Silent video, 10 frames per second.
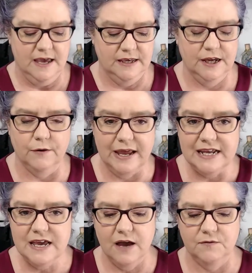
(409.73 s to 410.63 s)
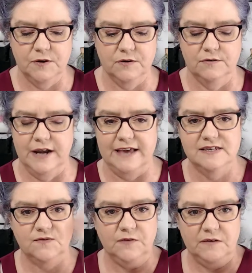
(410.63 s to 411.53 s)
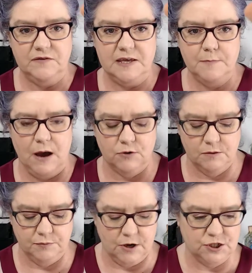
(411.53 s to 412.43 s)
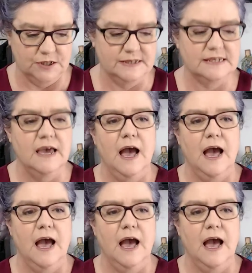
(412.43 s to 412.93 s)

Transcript: you know, any of your nice fluffy powder brushes.